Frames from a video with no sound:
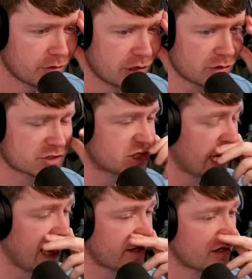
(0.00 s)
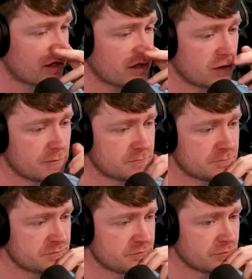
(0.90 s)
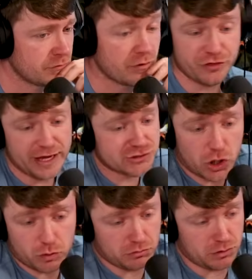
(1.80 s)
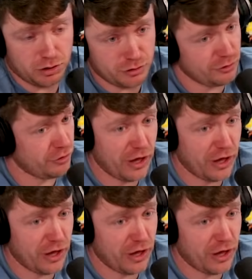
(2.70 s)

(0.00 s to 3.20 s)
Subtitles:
You look sad. They don't.